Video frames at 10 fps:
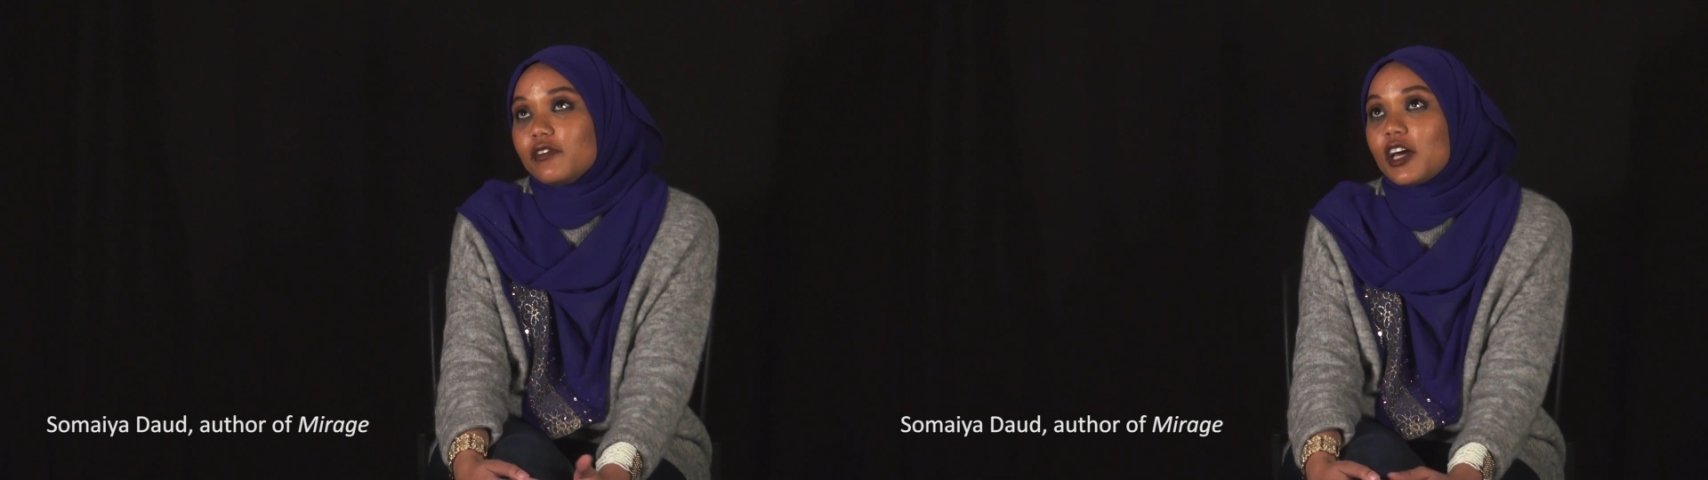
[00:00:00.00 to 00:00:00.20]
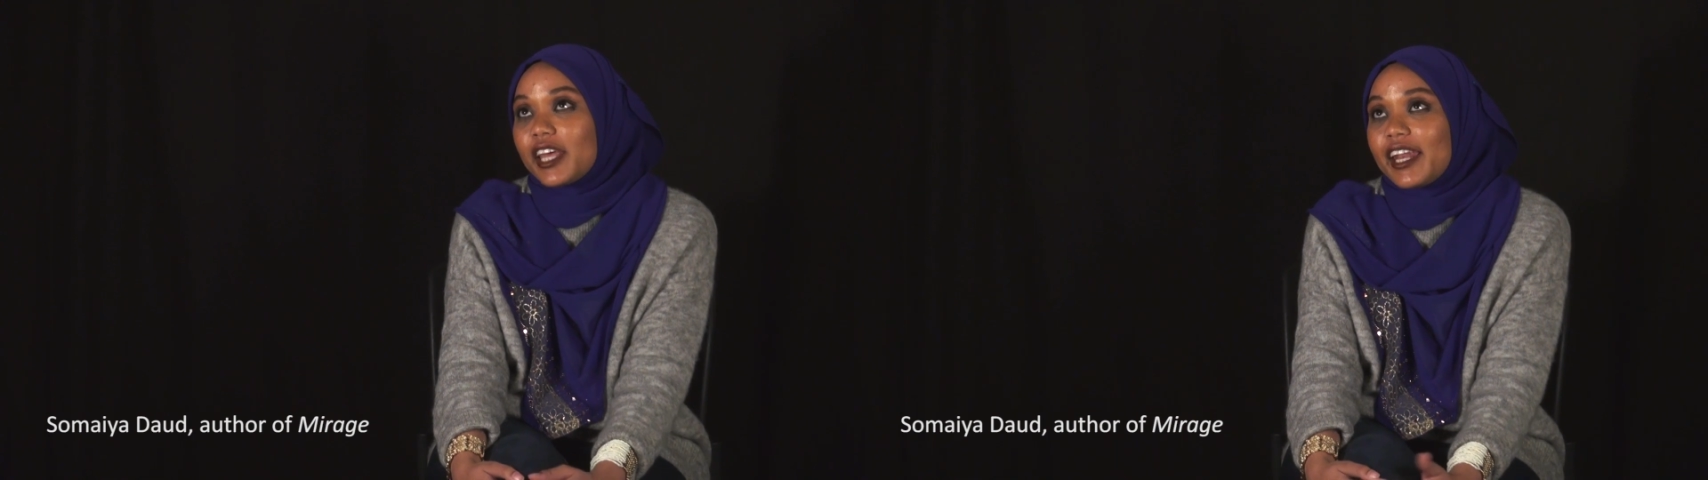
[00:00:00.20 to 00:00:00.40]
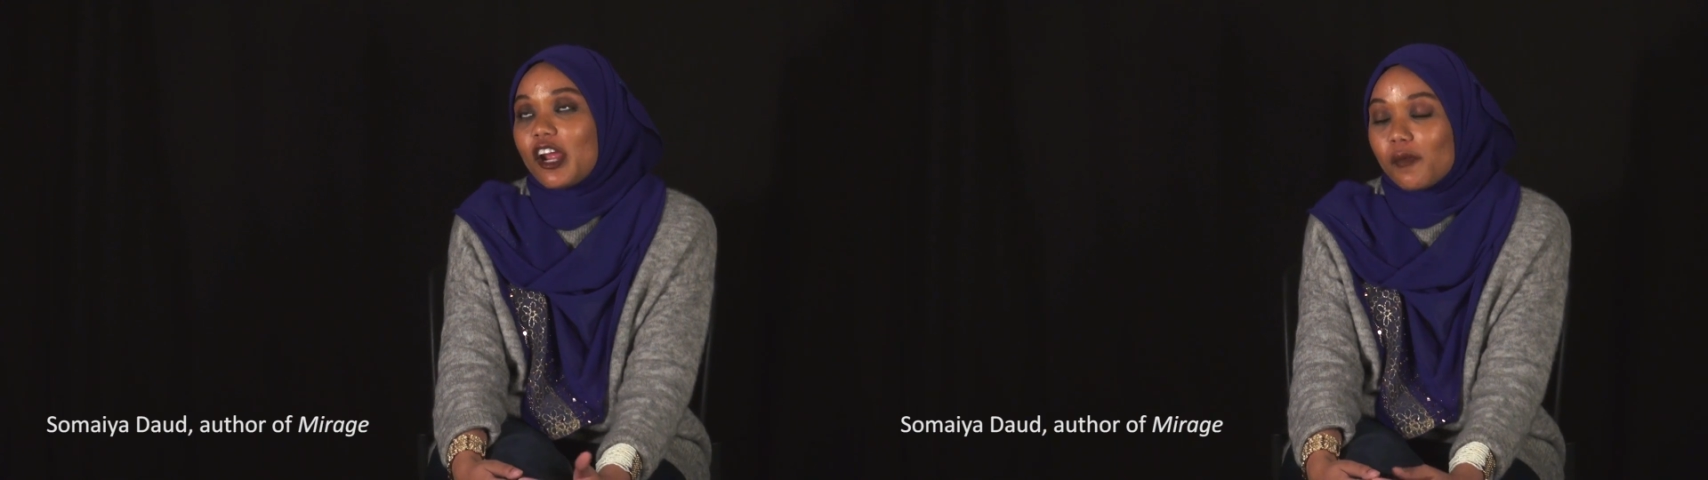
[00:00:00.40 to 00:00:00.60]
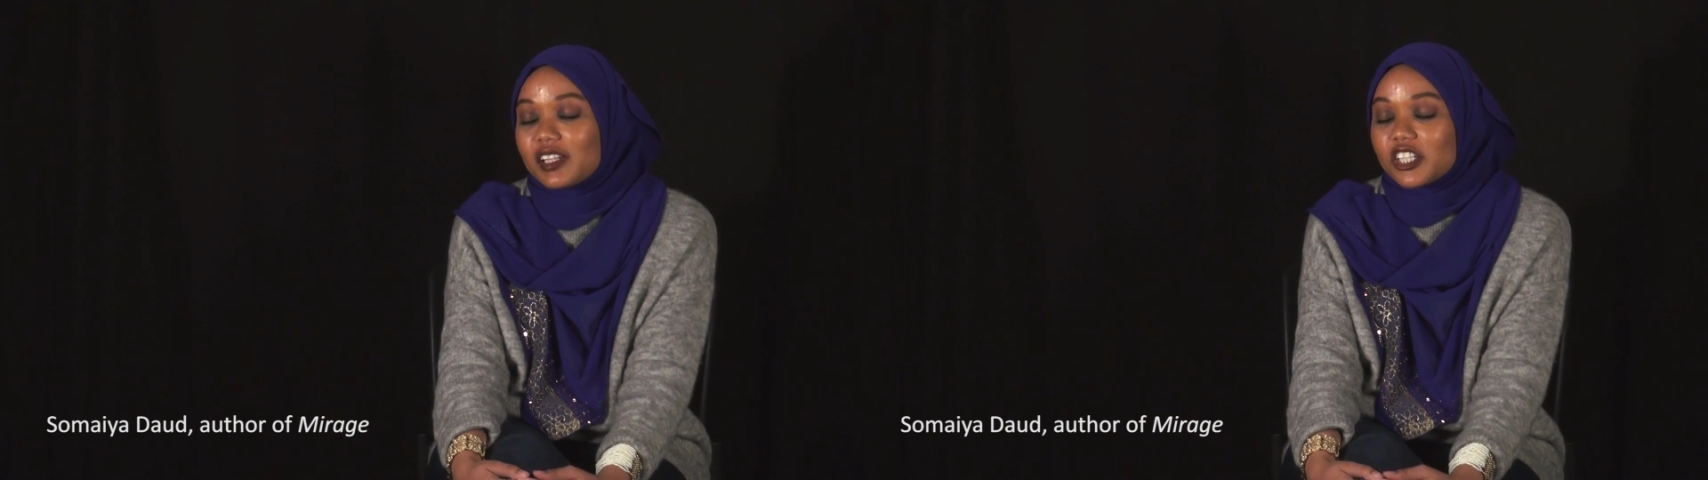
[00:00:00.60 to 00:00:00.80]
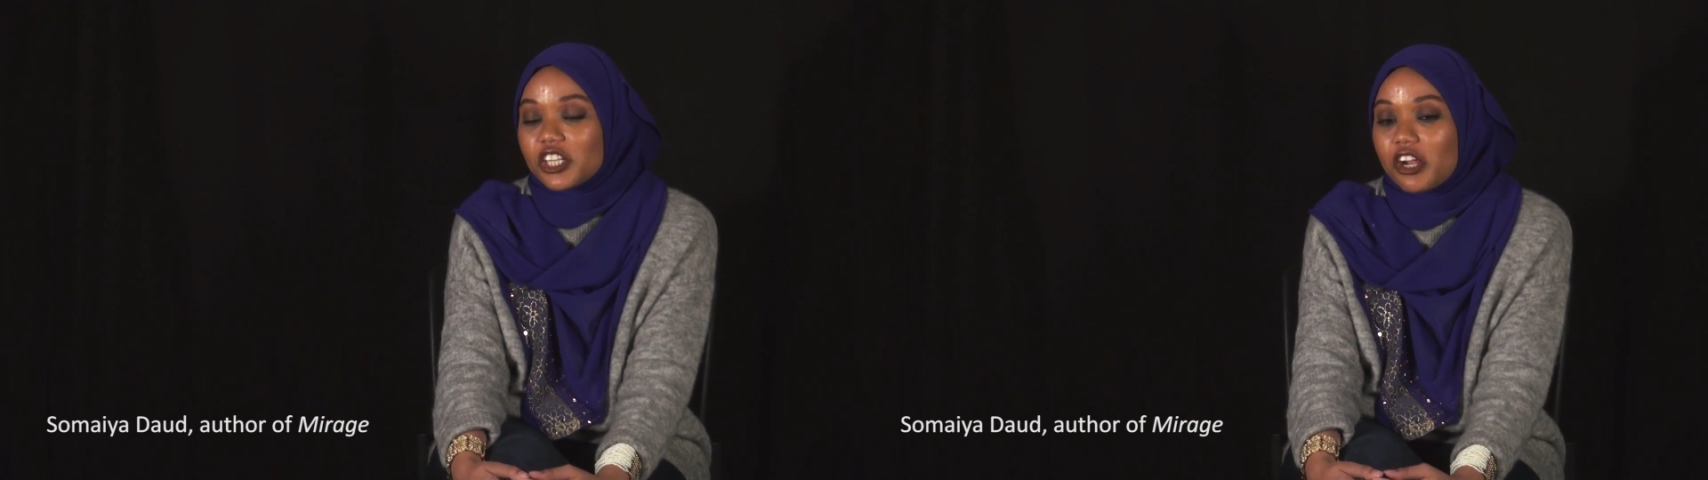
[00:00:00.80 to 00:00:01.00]
like an Arabic
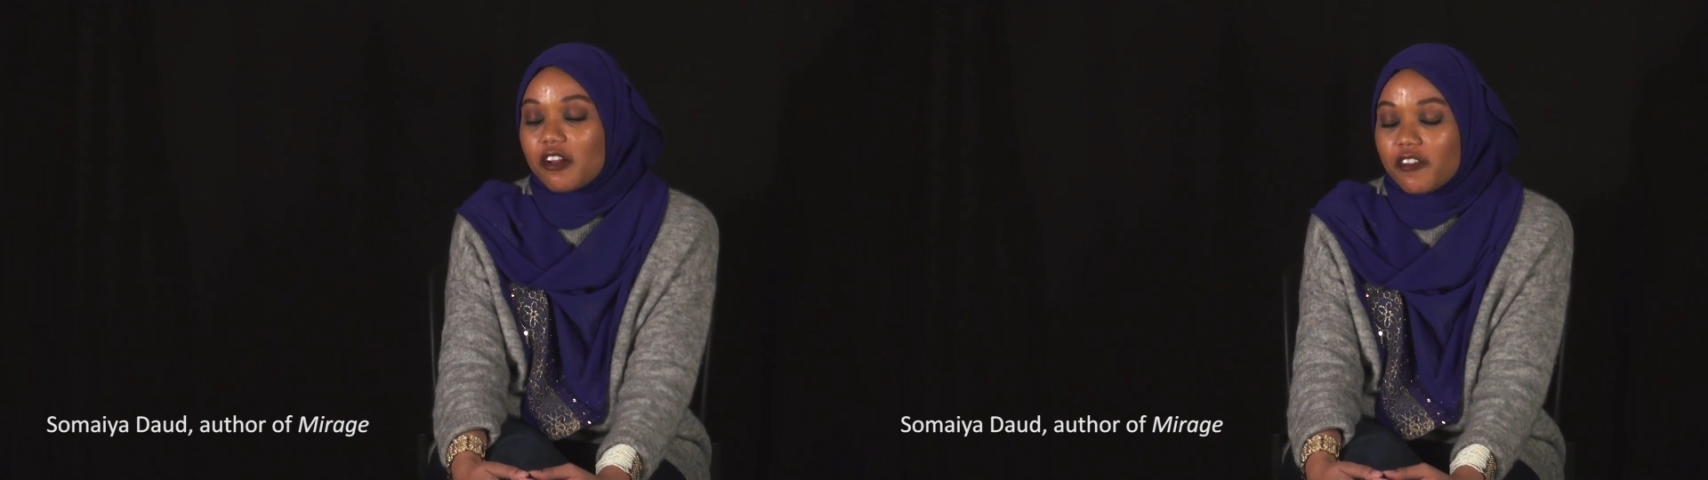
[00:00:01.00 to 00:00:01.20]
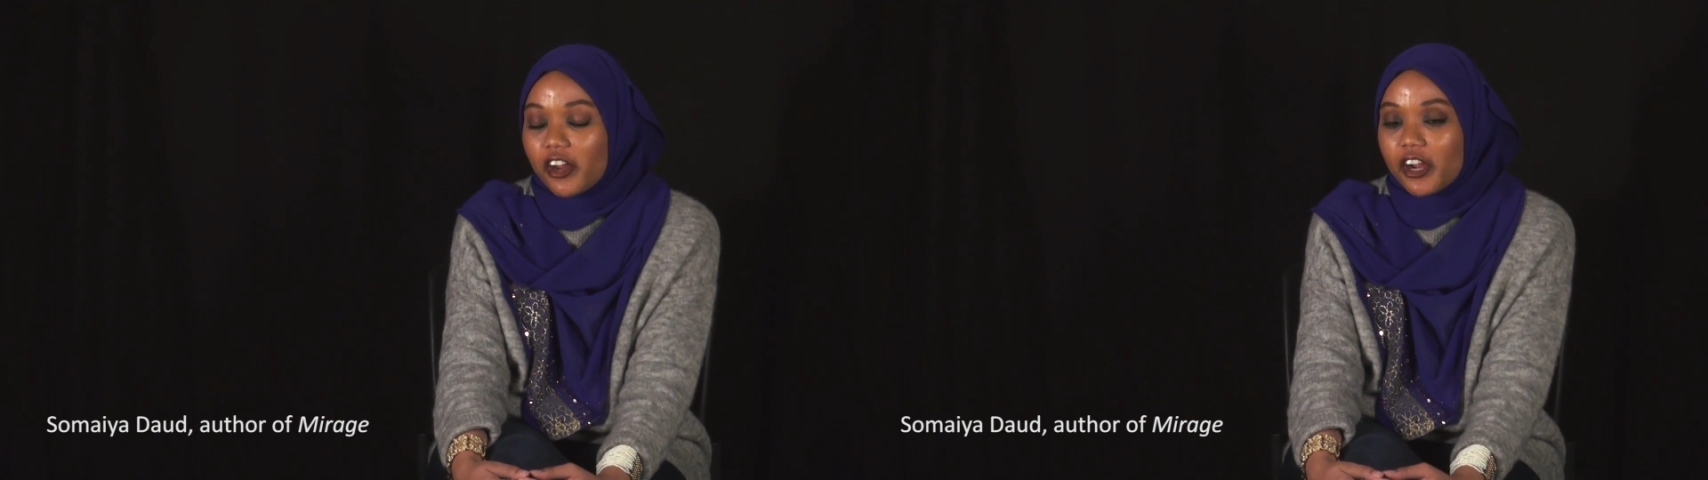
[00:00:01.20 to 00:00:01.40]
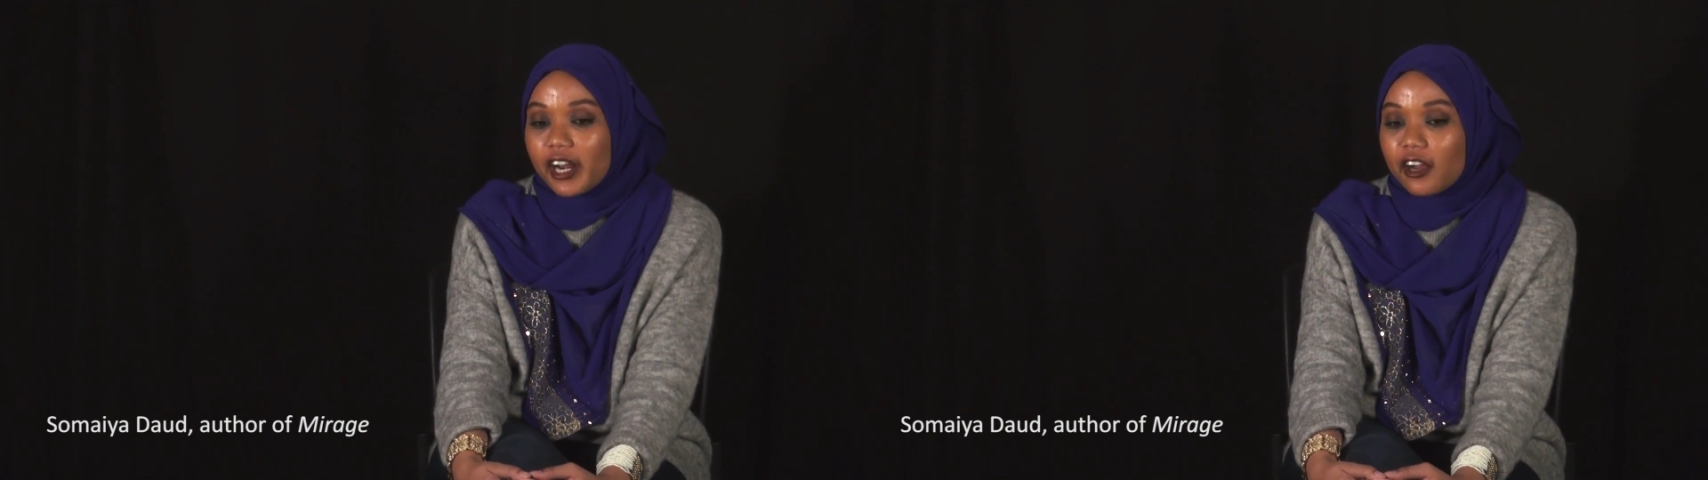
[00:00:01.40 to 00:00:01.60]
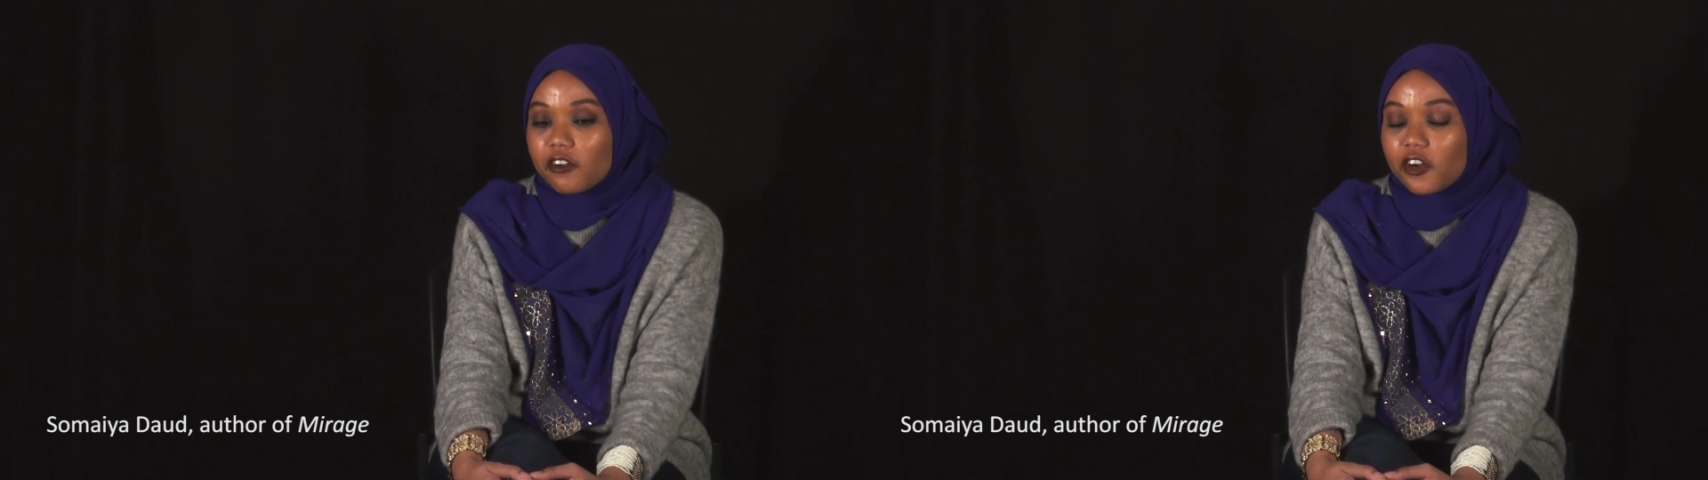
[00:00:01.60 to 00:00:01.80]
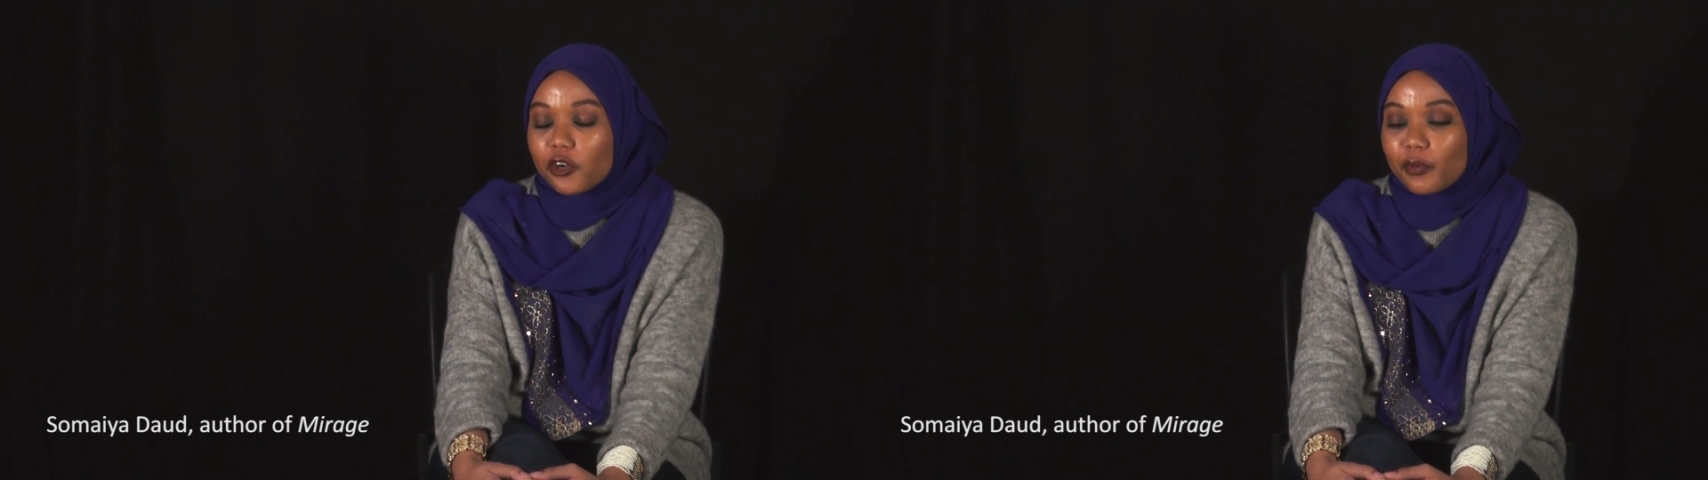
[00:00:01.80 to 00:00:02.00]
dictionary, to figure it
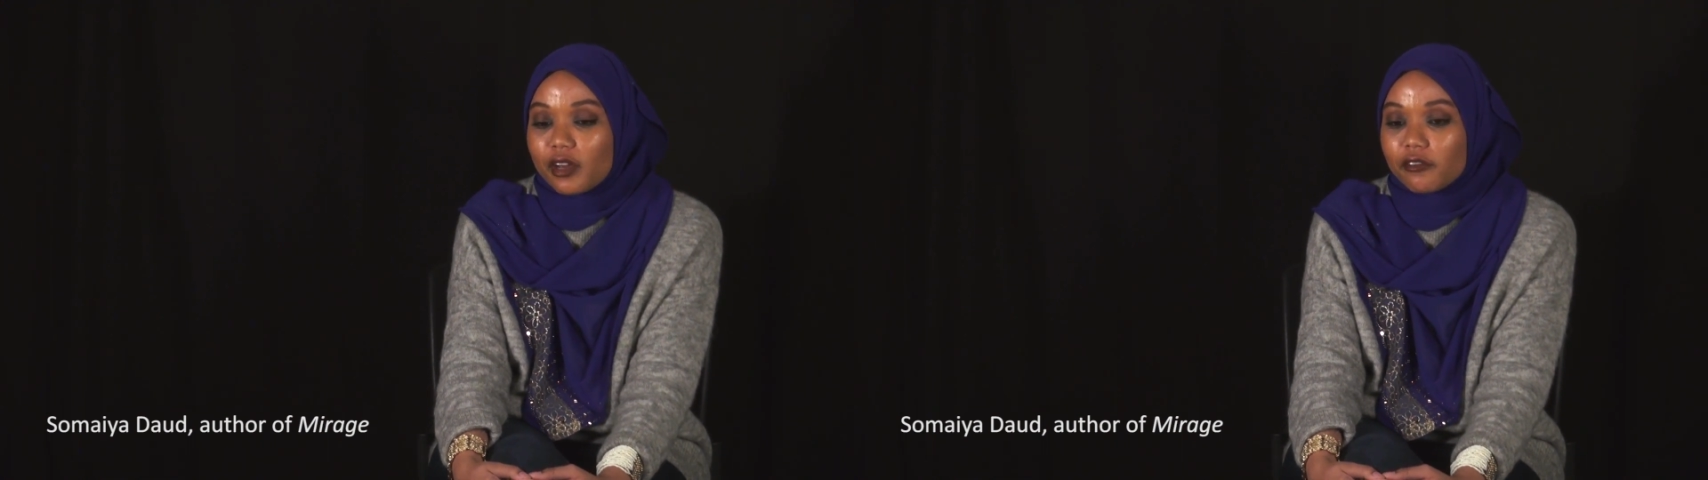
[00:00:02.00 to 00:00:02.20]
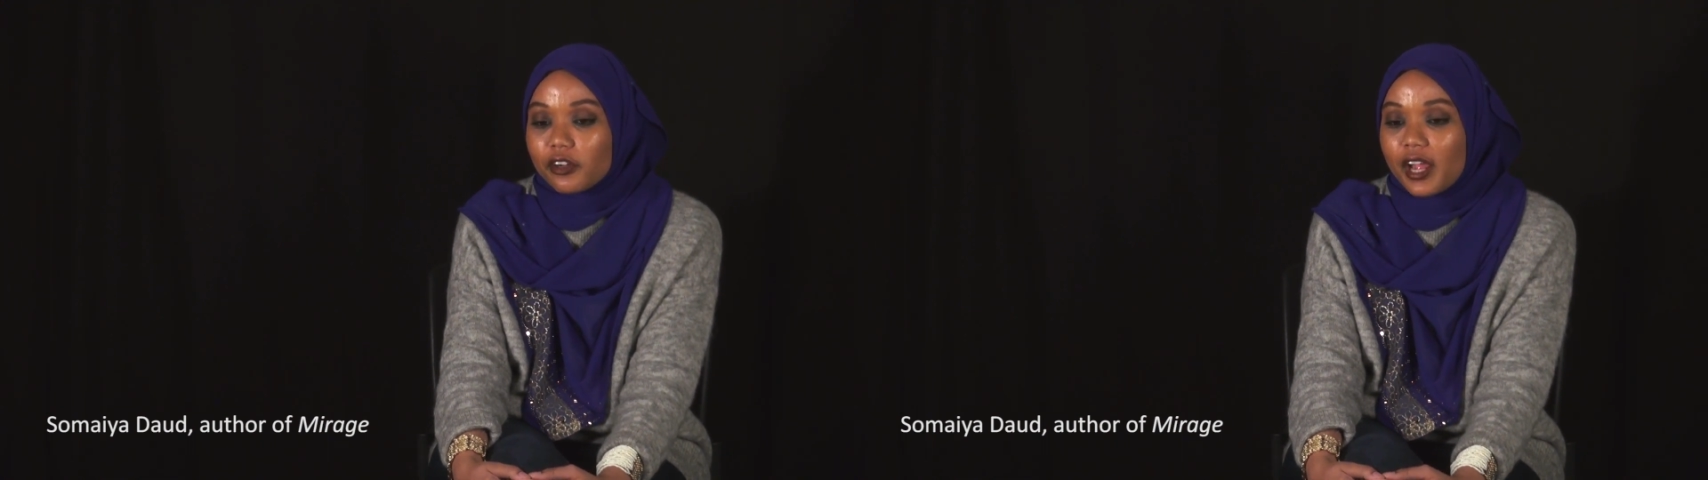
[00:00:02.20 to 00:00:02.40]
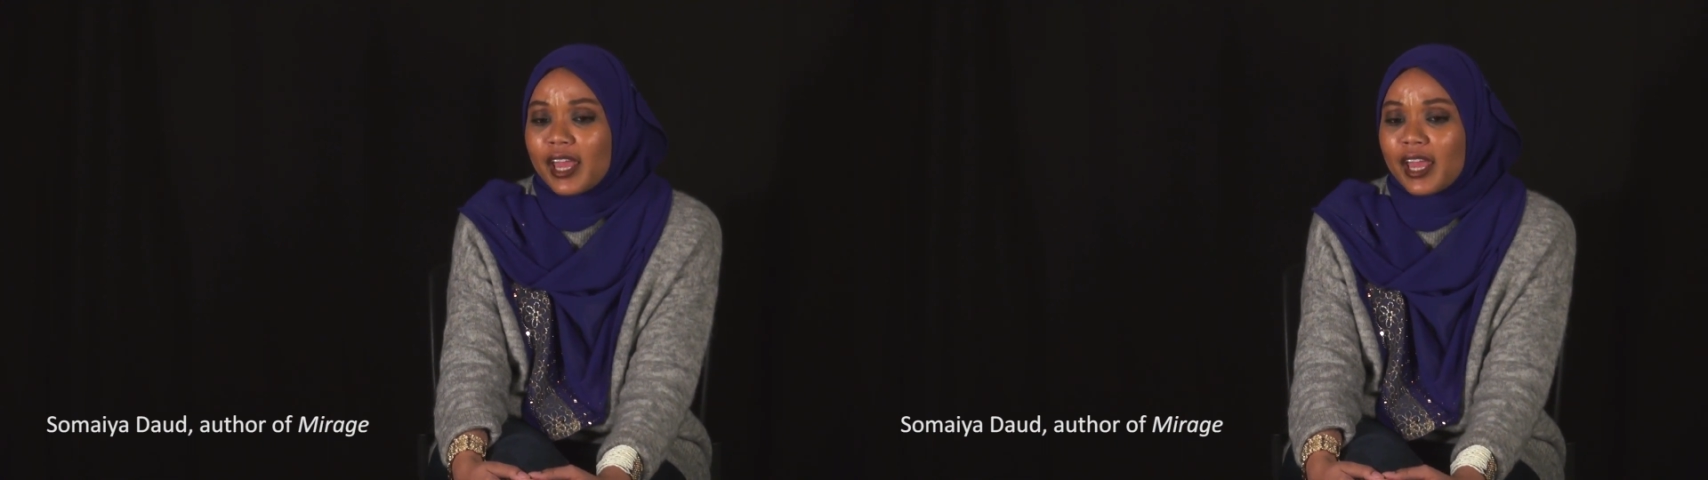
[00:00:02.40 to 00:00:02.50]
out or whatever.